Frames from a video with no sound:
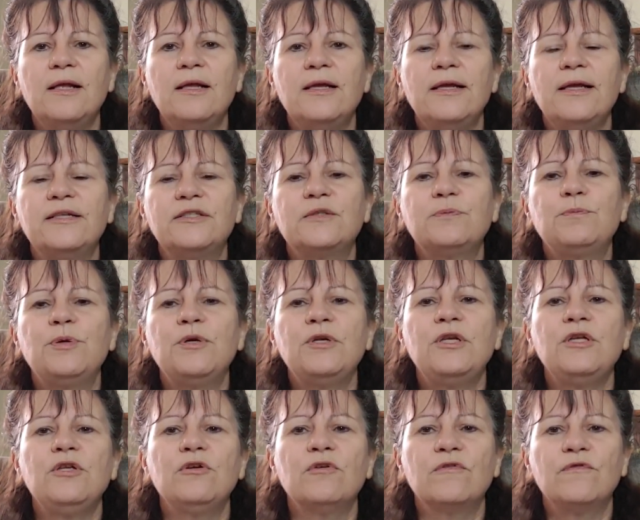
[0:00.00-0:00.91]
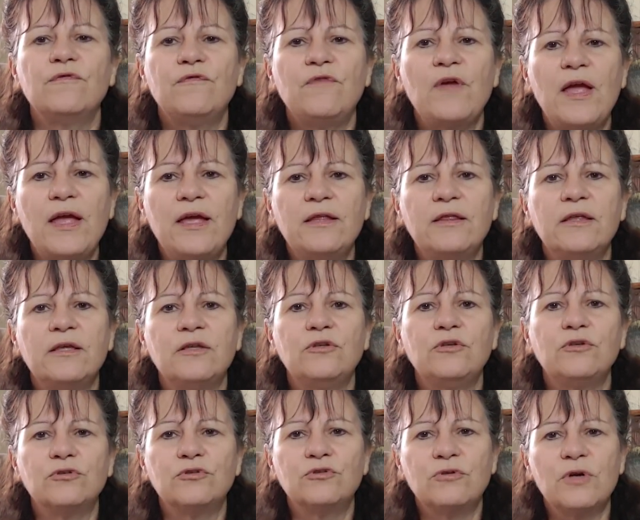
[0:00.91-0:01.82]
is putting your faith
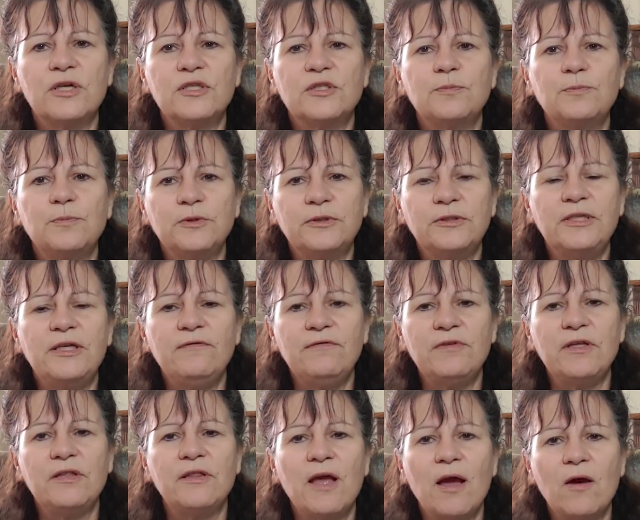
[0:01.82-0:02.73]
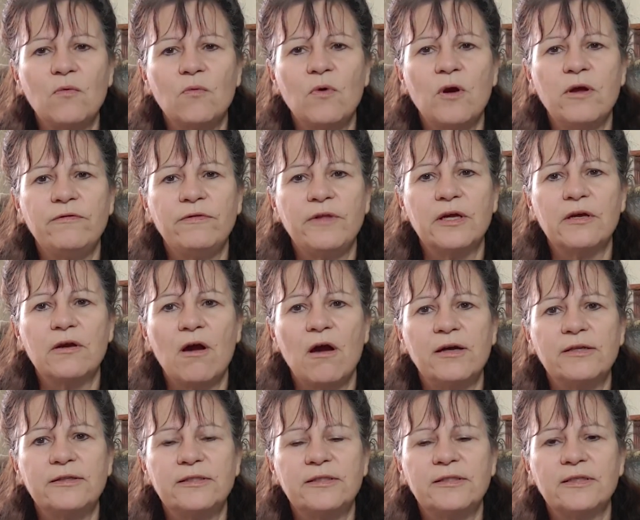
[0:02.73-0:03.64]
and your trust, believing that one that
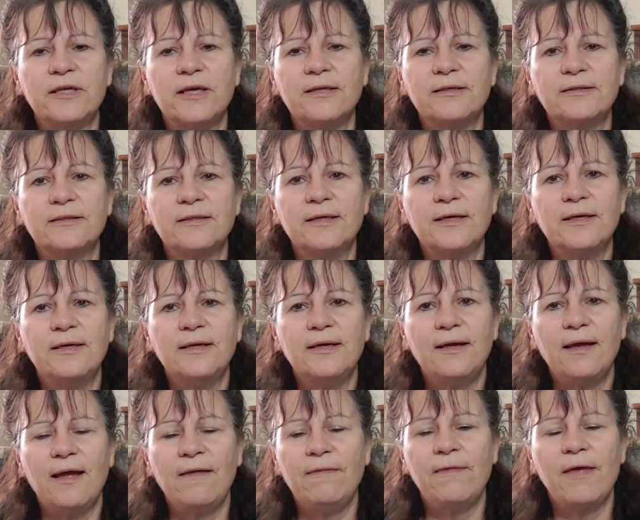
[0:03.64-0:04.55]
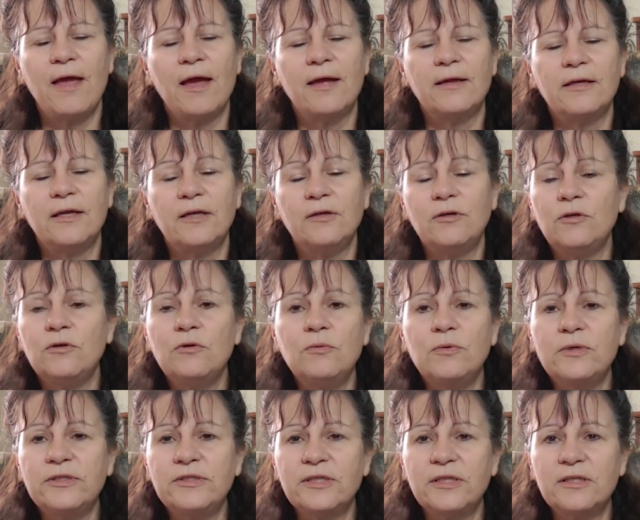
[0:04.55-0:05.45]
God sent. And that and who
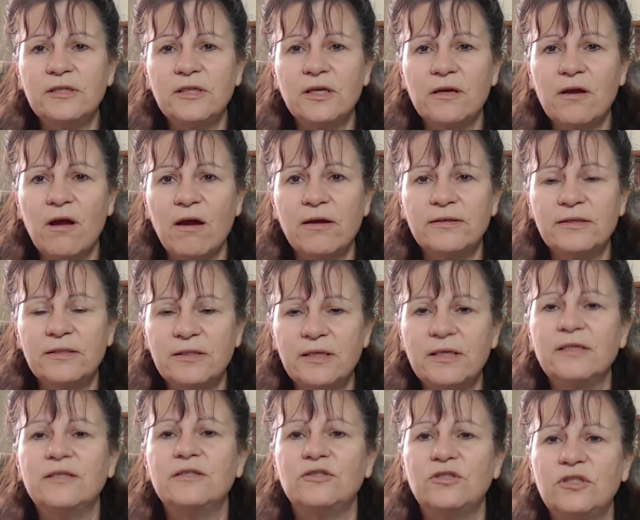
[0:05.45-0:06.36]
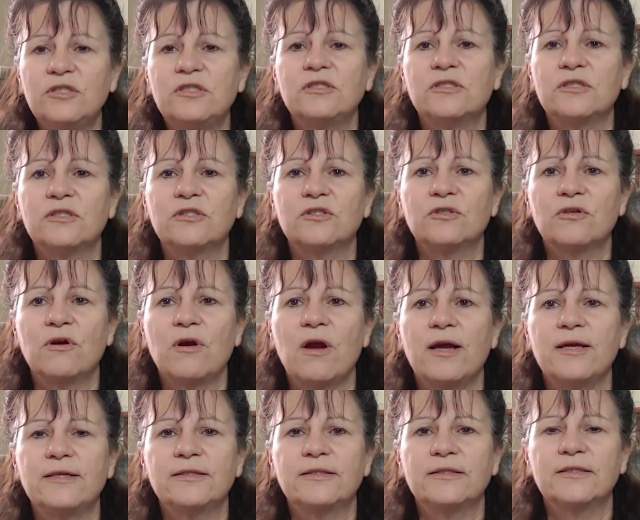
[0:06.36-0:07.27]
was it that God sent? Jesus
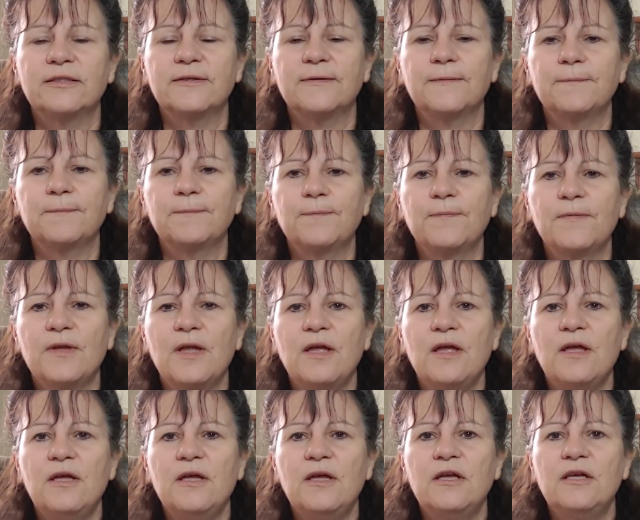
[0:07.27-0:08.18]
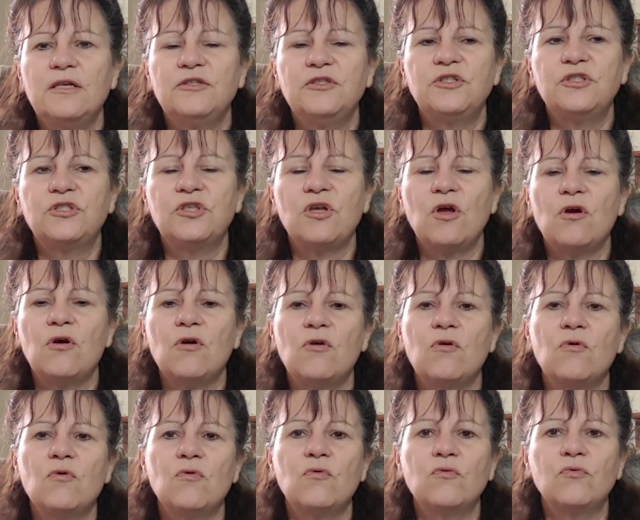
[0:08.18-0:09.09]
Christ.
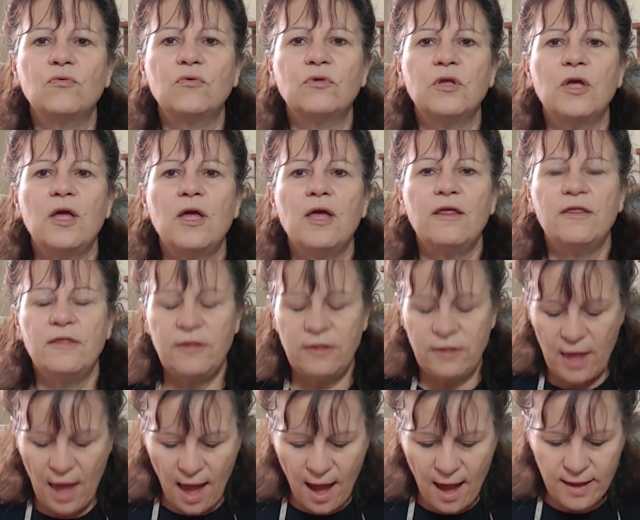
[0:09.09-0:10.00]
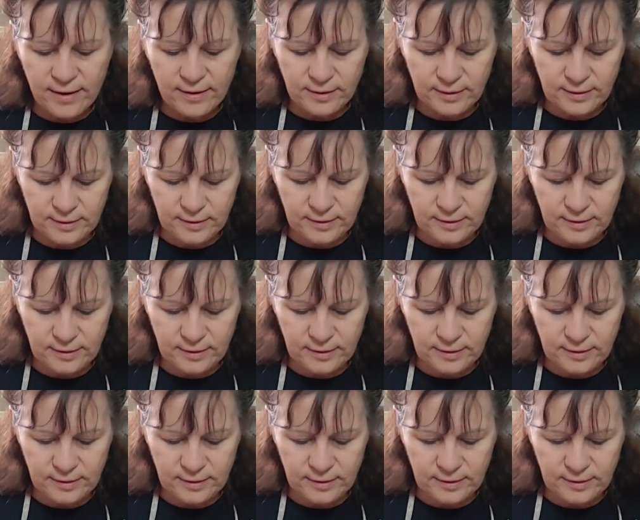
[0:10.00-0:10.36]
So that